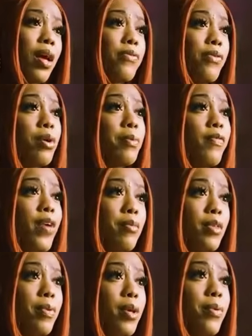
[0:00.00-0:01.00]
Like, 4
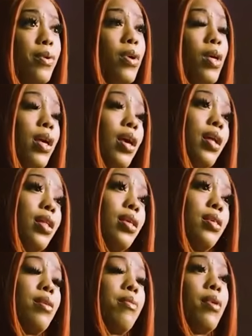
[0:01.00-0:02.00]
famous people and
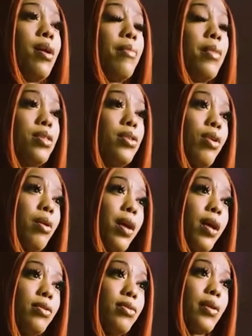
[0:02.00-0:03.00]
then some Instagram
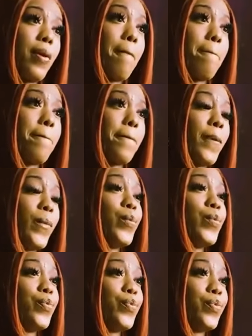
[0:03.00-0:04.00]
models.
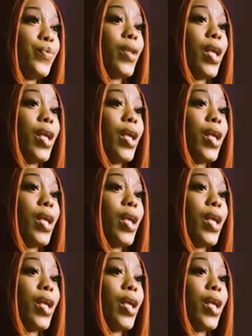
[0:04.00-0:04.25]
Mm-hmm.